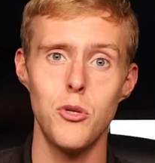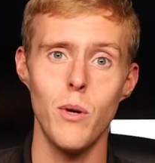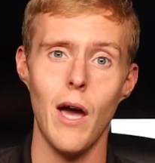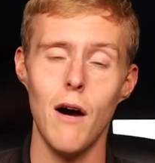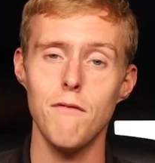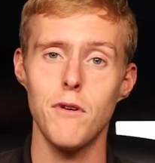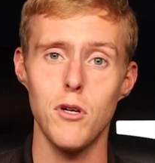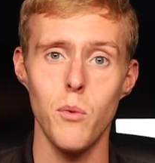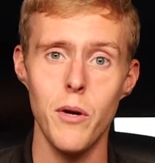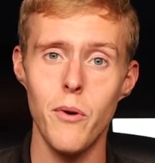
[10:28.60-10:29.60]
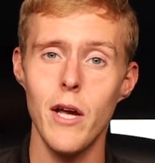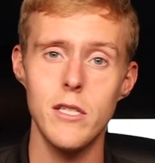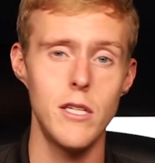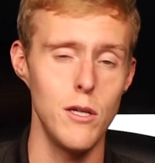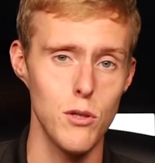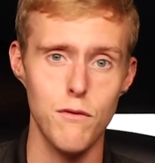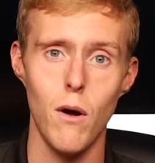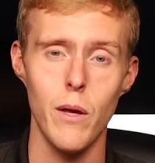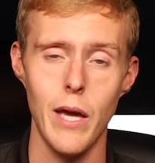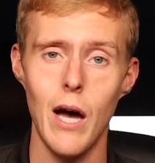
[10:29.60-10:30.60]
to account for your win rates, deals
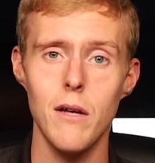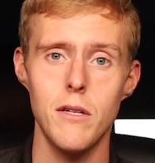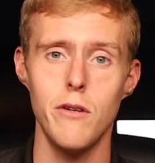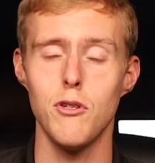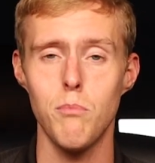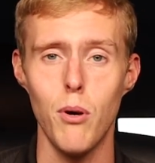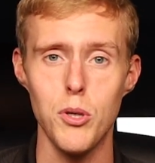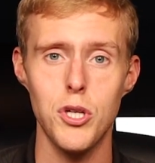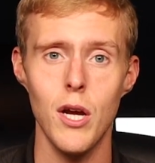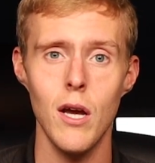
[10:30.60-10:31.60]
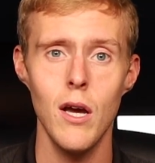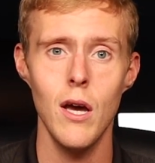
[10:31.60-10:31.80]
falling out, deals pushing.